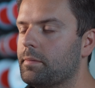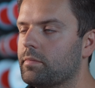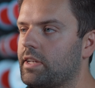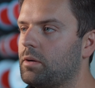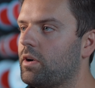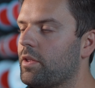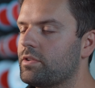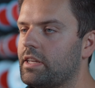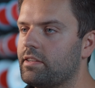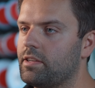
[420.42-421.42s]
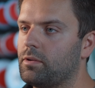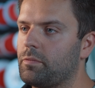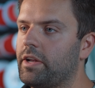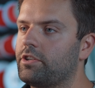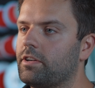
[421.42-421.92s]
It's kind of one of those things you want
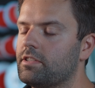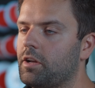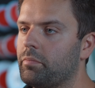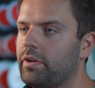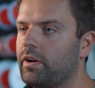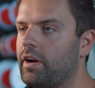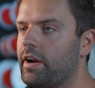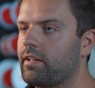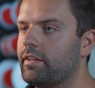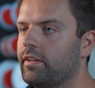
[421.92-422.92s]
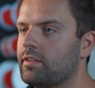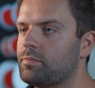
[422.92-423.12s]
to make sure is done periodically, because